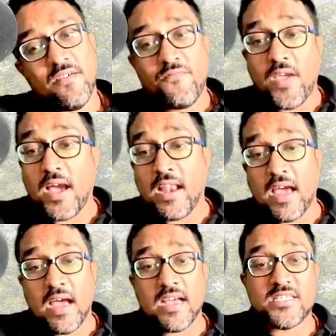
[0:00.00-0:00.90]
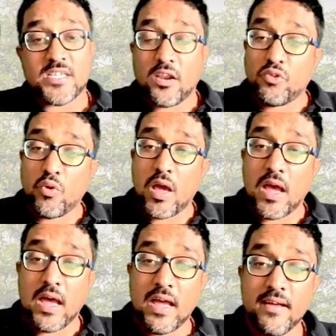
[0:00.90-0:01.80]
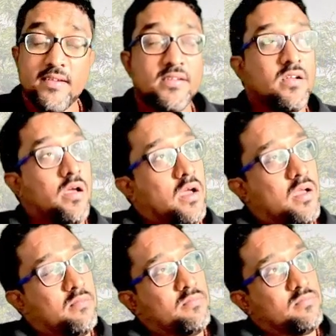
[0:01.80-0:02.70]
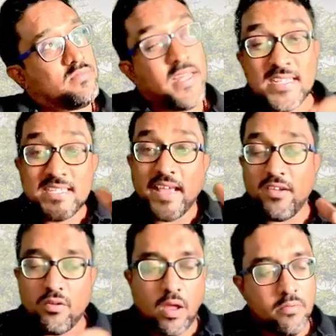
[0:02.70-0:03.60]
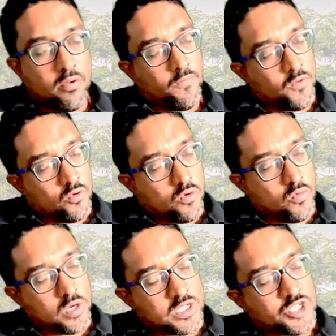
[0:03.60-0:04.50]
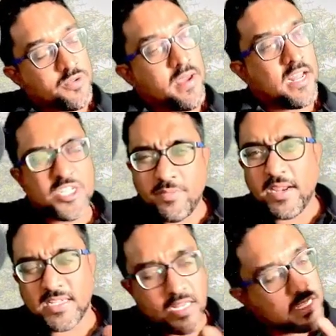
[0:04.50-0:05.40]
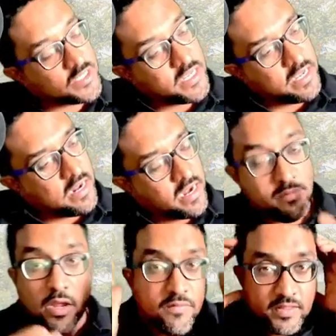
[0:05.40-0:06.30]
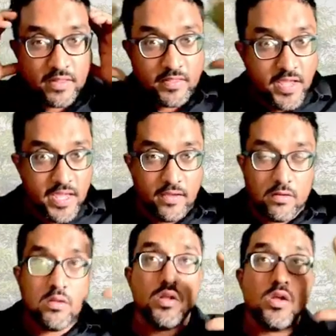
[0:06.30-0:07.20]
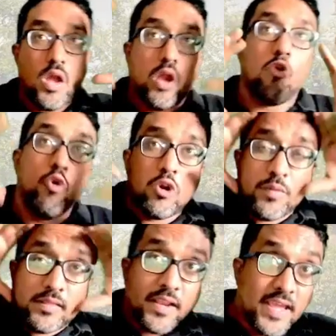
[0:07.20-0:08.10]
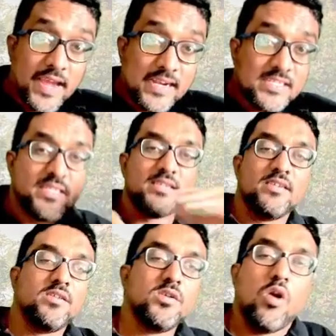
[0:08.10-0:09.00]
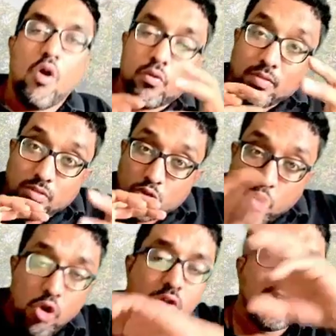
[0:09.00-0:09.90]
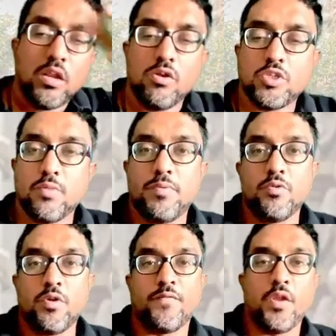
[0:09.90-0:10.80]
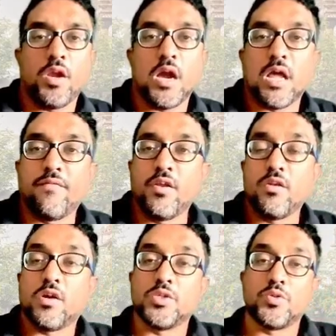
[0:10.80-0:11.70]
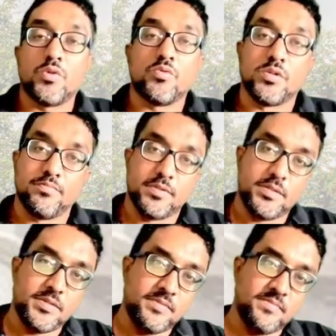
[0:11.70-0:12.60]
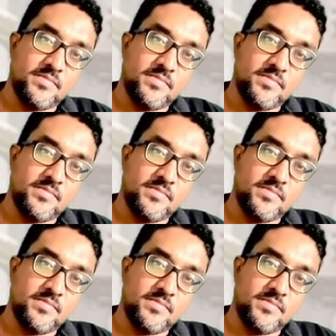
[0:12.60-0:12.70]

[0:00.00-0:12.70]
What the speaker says: Vyala, Sardula, things like, I don't know if you know what is a chimera. Chimera is like a single animal with a goat with 3 heads. Those are also beautifully carved in Khajuraho temples.